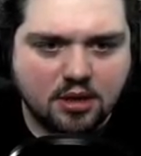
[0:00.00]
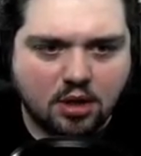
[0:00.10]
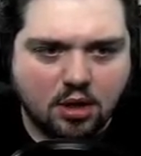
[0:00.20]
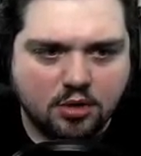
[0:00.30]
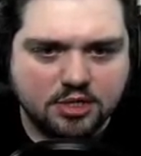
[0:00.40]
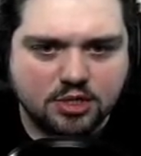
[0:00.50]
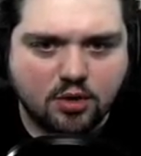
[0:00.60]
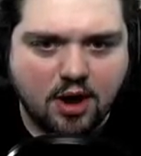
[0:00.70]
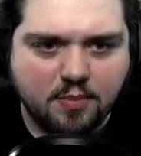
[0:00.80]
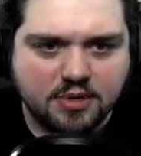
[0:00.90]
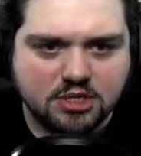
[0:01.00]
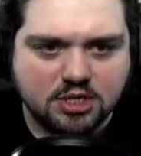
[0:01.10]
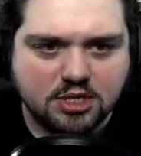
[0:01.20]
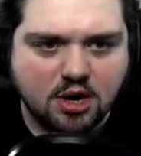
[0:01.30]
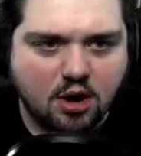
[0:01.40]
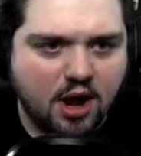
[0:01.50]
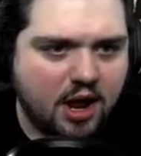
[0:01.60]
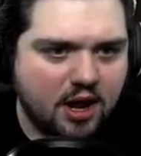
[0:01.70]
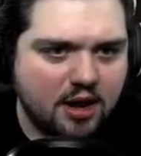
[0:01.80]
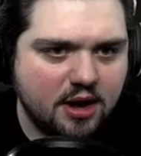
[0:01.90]
All this crap is just in our
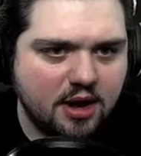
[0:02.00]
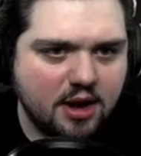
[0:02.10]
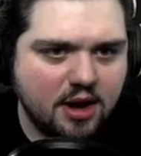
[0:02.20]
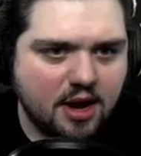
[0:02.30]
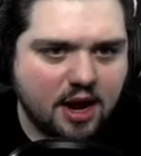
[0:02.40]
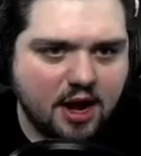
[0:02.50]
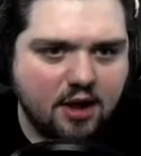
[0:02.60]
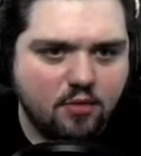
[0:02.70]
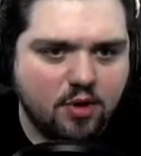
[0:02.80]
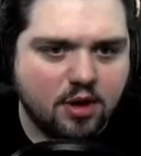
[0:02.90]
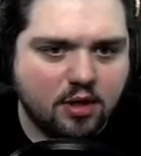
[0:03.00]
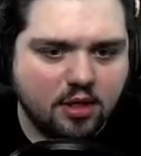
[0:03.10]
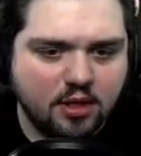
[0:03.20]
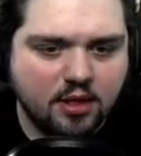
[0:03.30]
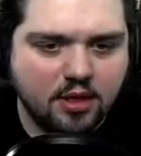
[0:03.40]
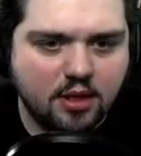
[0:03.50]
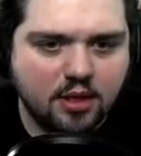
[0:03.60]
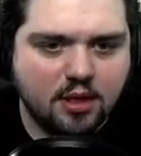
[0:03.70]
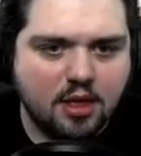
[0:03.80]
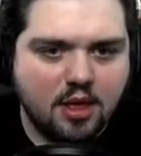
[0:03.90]
head. It ain't real.
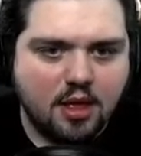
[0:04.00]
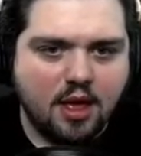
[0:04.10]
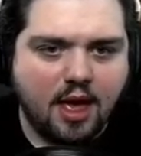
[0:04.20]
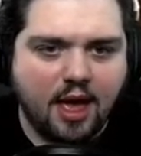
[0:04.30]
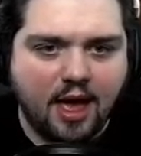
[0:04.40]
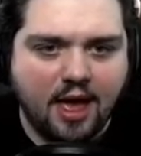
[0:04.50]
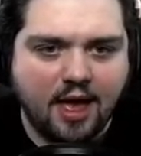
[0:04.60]
Haha.